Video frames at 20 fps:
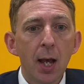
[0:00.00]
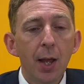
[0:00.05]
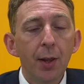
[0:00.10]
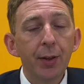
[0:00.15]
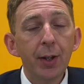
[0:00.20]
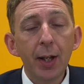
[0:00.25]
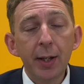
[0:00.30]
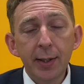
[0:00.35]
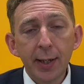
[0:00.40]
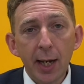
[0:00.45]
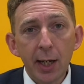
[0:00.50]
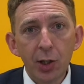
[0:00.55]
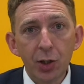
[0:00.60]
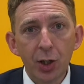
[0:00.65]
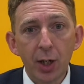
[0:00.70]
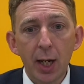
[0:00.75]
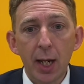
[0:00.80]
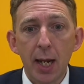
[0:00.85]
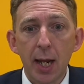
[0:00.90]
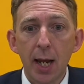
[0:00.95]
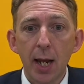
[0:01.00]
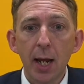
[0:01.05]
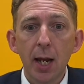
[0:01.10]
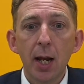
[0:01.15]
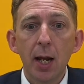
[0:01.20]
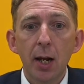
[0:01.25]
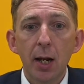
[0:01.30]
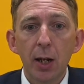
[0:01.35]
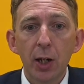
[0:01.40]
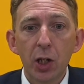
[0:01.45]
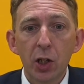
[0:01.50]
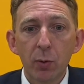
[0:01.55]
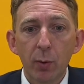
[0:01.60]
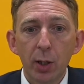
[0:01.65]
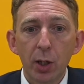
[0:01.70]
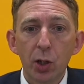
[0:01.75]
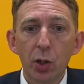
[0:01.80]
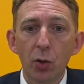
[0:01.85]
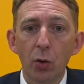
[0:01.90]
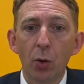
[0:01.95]
The intention here is to
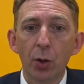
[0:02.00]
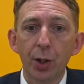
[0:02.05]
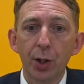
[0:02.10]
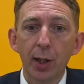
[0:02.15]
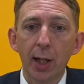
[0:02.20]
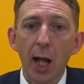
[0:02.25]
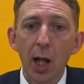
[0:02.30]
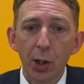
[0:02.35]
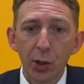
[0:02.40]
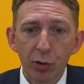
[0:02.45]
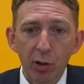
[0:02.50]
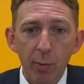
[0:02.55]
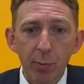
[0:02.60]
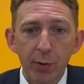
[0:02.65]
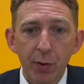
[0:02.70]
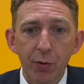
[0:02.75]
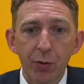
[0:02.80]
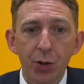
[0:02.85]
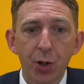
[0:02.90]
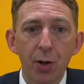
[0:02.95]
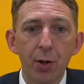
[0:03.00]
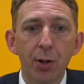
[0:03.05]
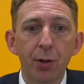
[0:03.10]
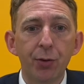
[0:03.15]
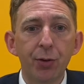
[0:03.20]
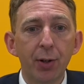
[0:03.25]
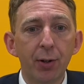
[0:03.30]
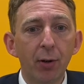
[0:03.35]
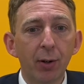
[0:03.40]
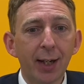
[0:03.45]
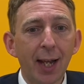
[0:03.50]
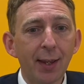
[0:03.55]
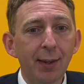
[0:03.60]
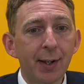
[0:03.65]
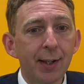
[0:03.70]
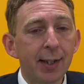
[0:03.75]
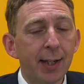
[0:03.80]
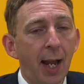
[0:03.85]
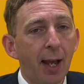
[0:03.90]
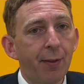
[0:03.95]
ensure that large groups of students do not gather
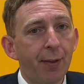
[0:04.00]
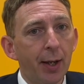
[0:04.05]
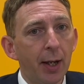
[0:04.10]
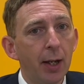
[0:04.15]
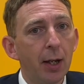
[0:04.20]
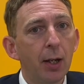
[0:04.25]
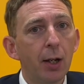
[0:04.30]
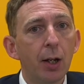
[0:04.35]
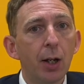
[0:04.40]
together